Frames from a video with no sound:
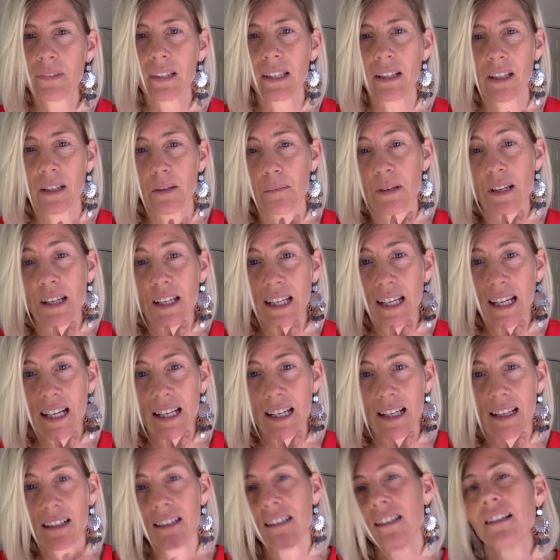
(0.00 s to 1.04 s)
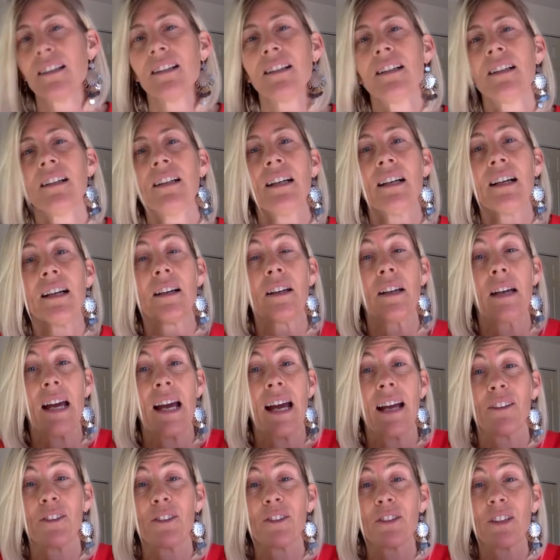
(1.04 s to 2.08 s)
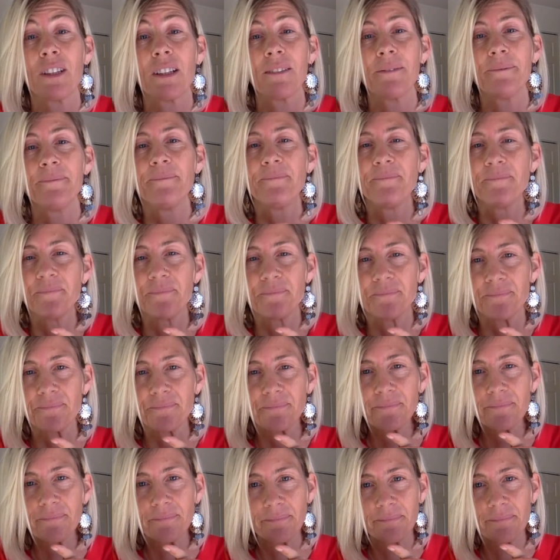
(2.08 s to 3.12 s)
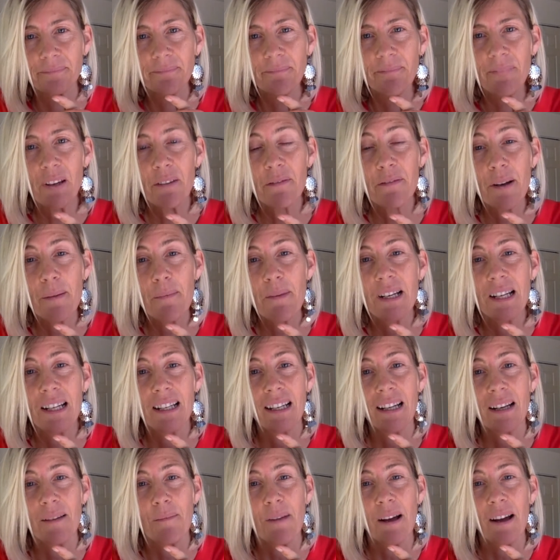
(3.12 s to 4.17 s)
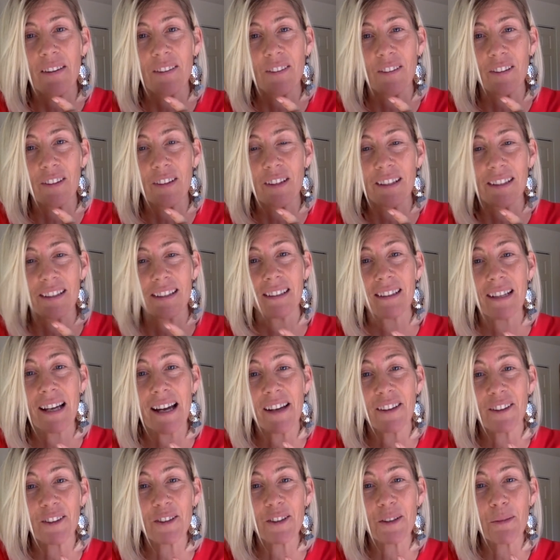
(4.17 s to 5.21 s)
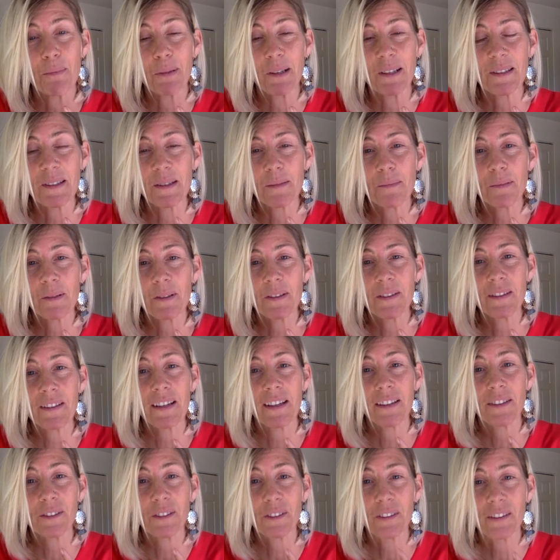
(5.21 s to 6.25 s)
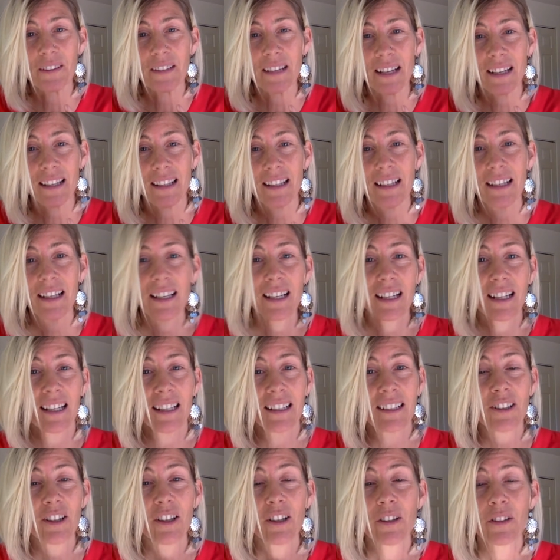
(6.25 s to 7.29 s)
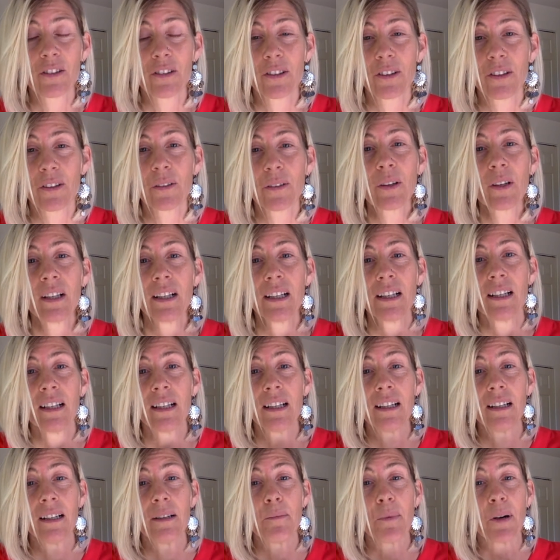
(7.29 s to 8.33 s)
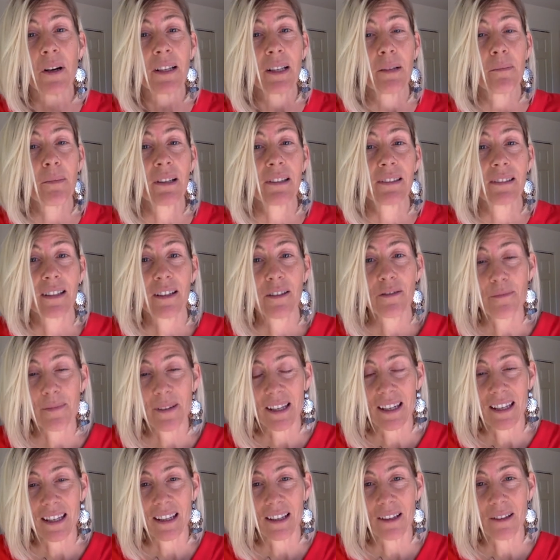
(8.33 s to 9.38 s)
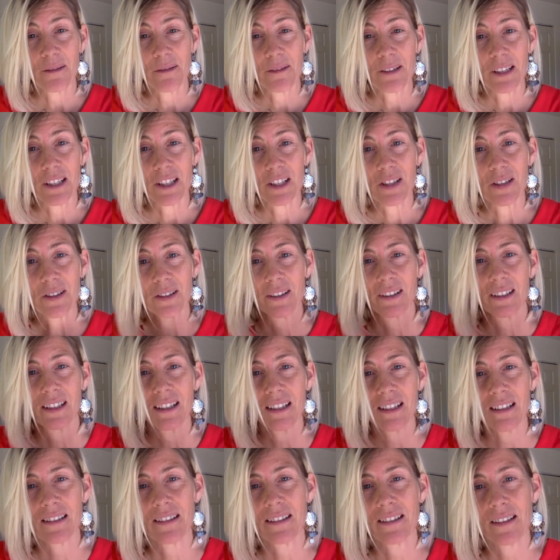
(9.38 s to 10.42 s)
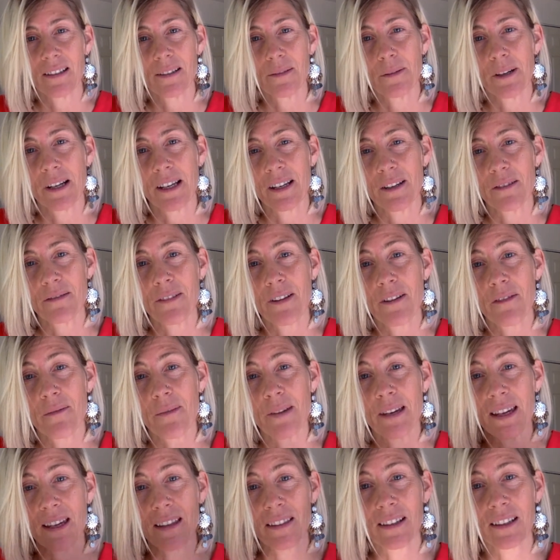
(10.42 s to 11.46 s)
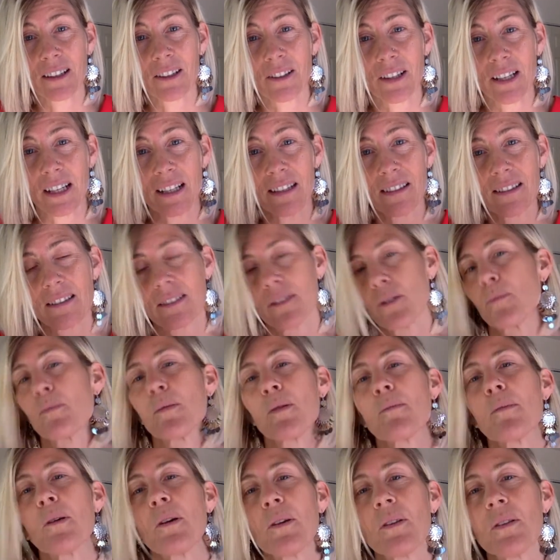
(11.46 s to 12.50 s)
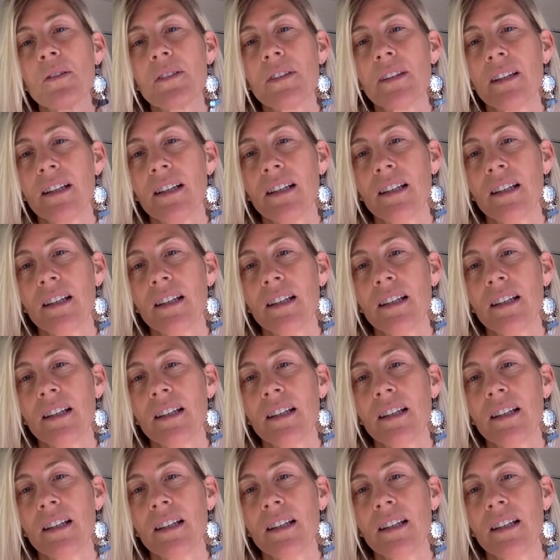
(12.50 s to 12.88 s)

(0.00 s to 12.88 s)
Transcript: communicating, energy, feminine and masculine energy principles, understanding, and also bonding-based lovemaking, which is a way of lovemaking that creates or promotes